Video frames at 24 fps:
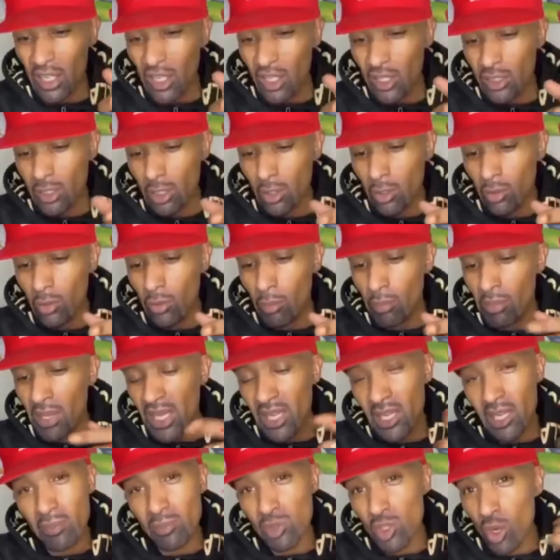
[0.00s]
So me
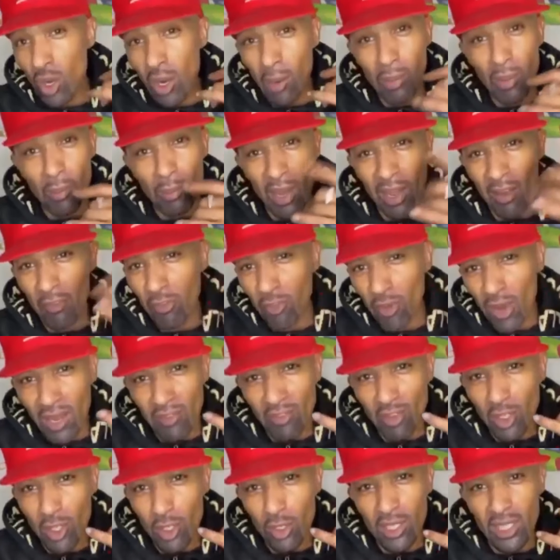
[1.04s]
and him's got up about
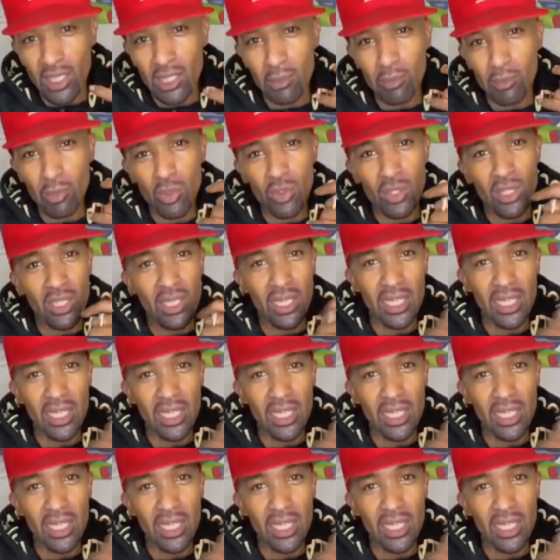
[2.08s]
5 o'clock in the morning.